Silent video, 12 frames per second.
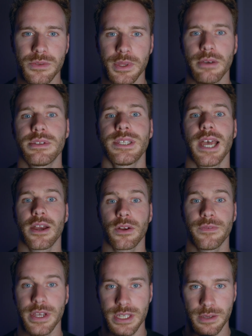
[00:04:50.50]
without
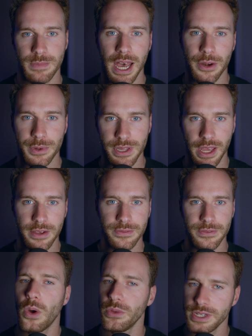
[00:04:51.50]
sacrificing battery
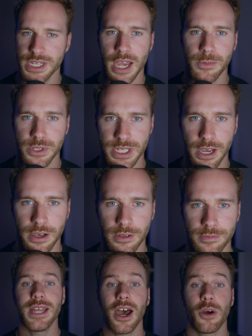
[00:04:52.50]
life. Only time will tell.
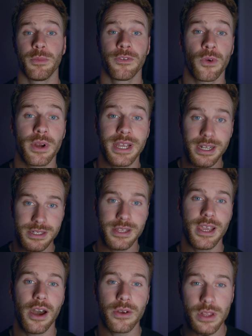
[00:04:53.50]
Now, before I get into
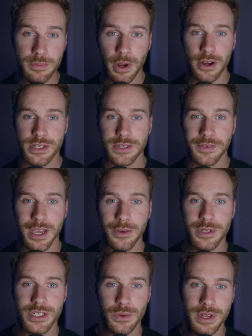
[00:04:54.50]
the ugly parts of
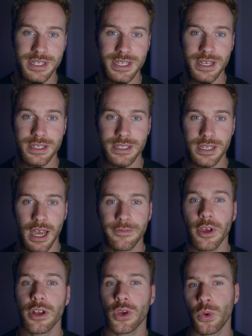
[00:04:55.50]
iOS 26, I've
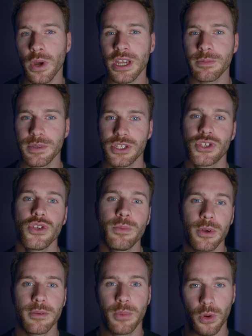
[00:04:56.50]
got a quick but
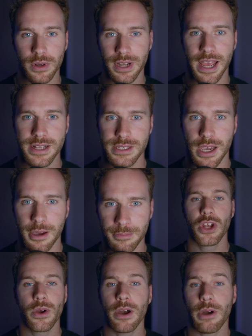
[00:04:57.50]
super important heads up. You
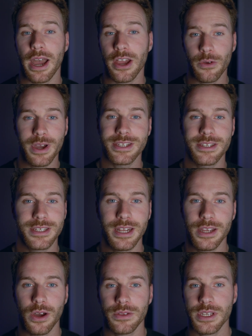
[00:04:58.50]
know how iOS is
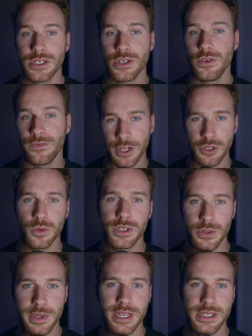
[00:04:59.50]
getting all these new visual
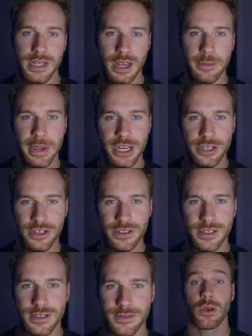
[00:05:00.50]
tweaks and
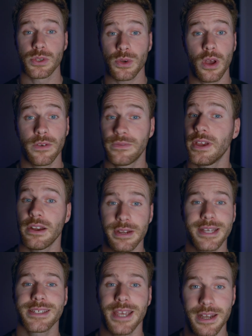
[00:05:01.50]
animations? Those are all very
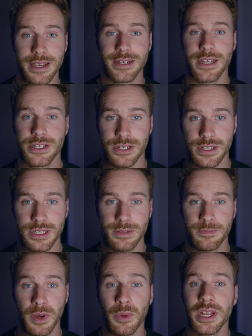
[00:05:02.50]
exciting additions,
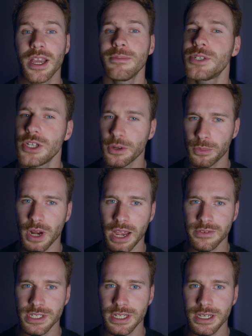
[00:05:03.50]
but when it comes to your
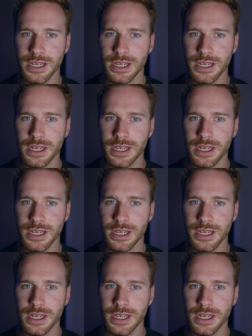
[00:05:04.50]
privacy,